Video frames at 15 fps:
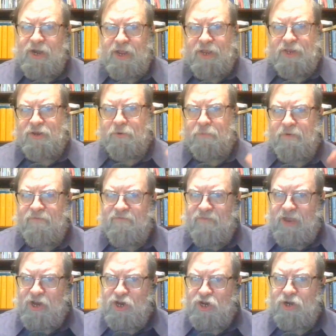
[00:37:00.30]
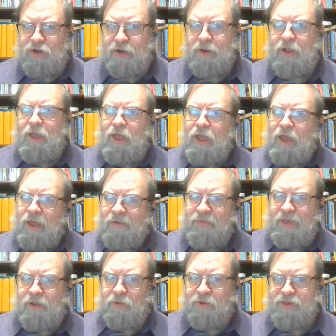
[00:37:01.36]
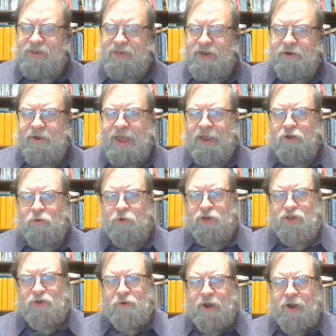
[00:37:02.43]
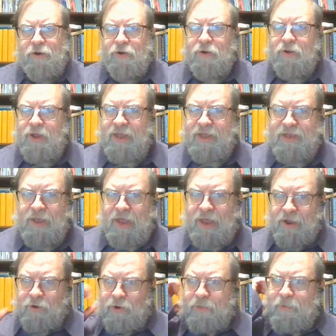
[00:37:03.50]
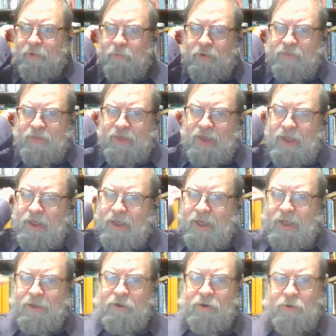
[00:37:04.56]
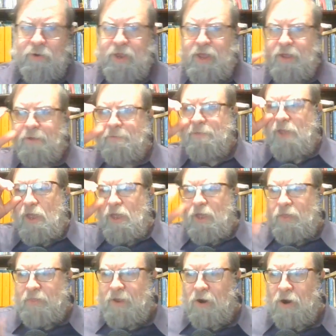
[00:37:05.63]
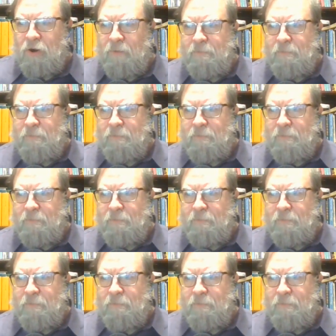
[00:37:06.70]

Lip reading: is a revision of the Old Syriac towards greater agreement with the Greek, there are